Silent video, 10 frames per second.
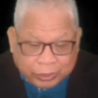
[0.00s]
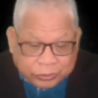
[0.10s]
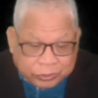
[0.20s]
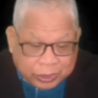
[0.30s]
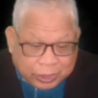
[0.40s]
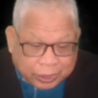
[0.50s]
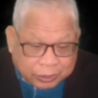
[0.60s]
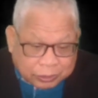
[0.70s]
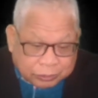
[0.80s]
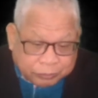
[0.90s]
you can
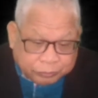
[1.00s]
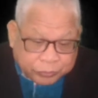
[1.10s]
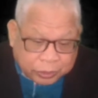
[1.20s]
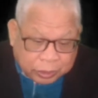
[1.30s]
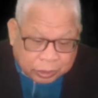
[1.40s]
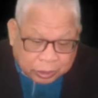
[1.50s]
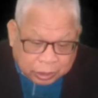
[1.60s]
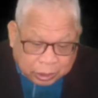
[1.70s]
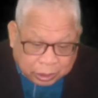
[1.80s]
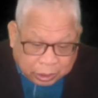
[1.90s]
see that
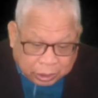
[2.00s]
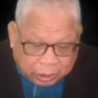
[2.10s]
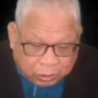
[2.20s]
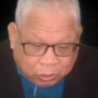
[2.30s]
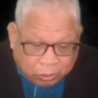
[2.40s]
in